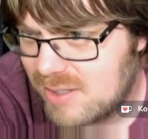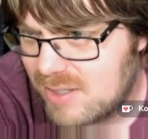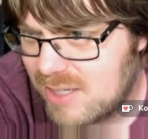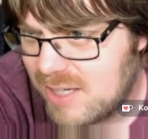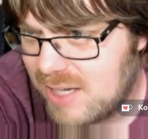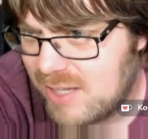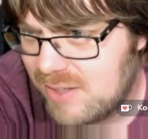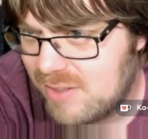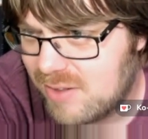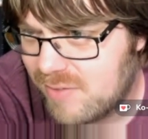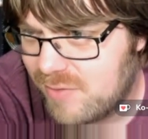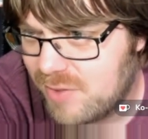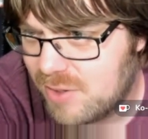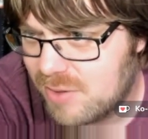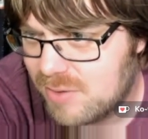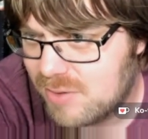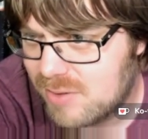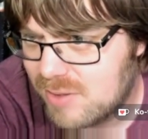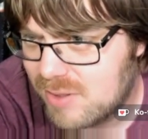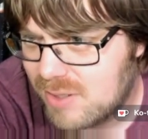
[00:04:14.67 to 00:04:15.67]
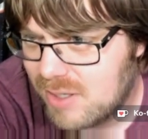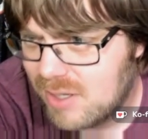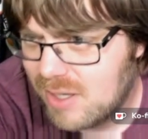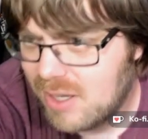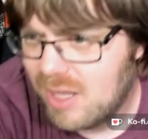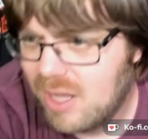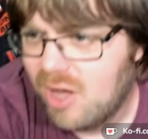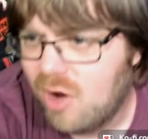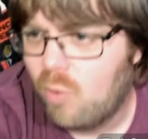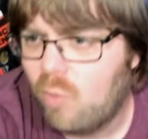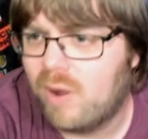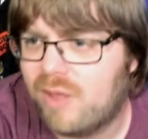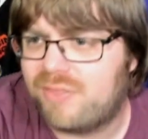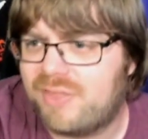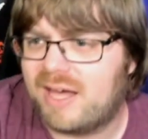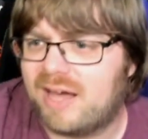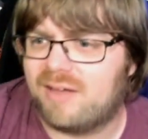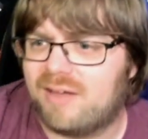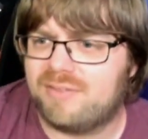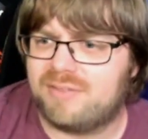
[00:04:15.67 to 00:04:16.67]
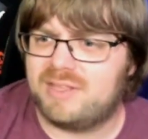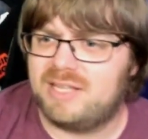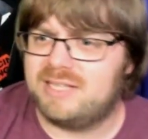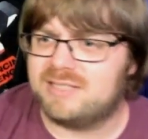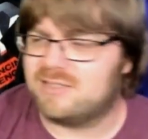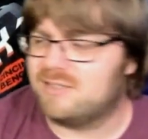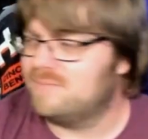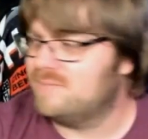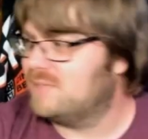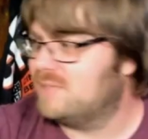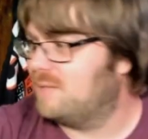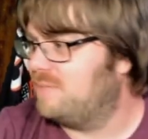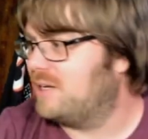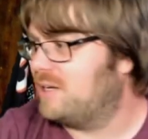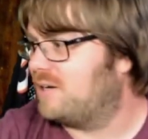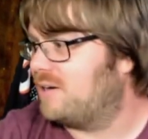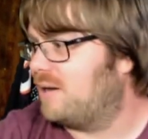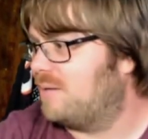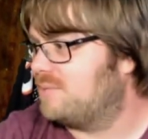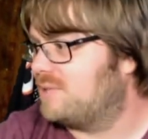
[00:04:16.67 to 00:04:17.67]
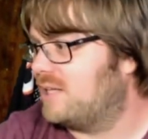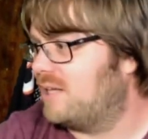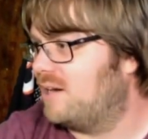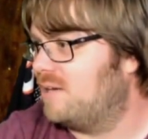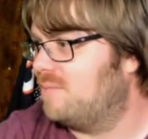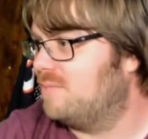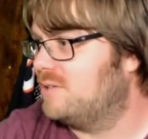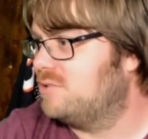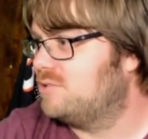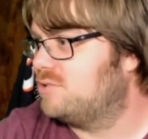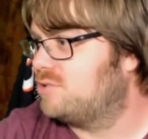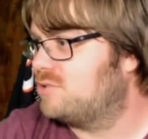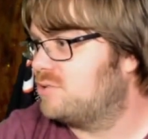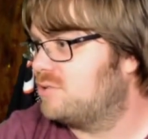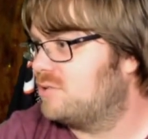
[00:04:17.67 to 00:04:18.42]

in the view. Without these, oh, let me grab that image.